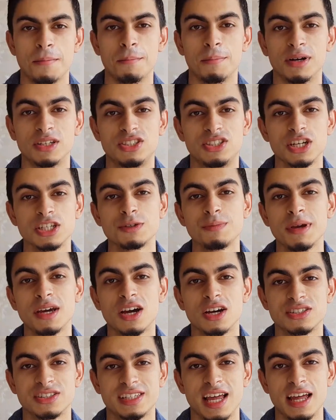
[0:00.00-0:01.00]
But just
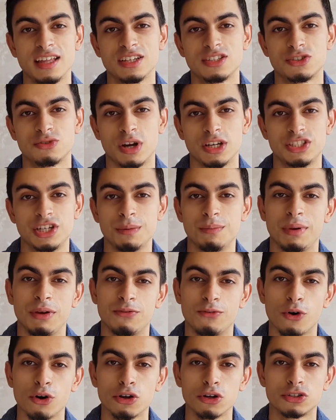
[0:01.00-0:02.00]
because static stretching
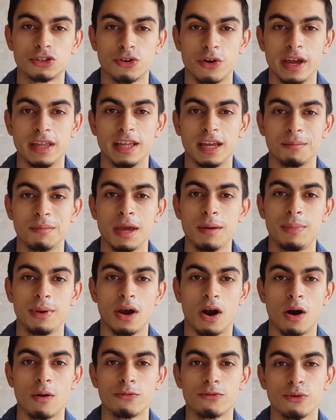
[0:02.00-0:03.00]
before your training may be
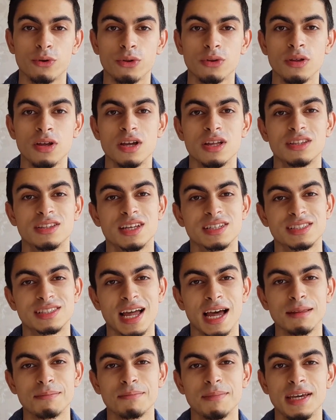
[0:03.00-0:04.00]
harmful, does
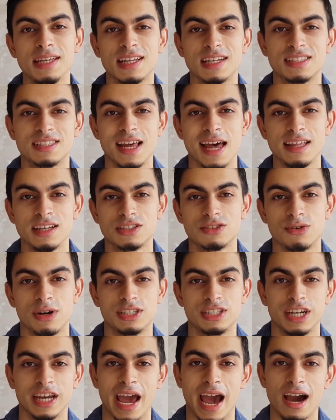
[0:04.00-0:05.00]
not mean that static
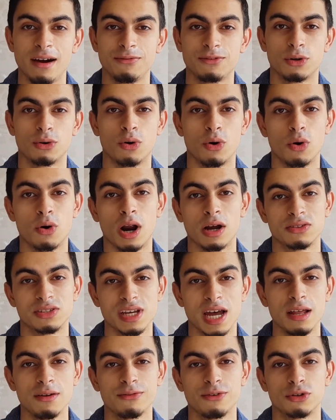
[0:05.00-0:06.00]
stretching after or
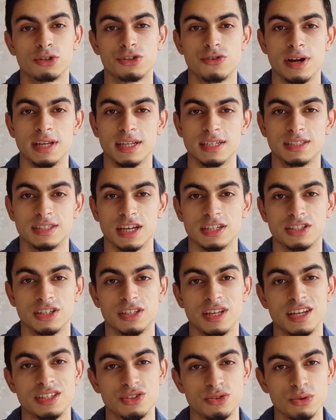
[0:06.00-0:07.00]
outside of your training
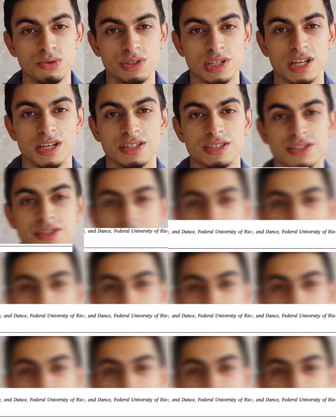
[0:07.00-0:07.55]
session is useless.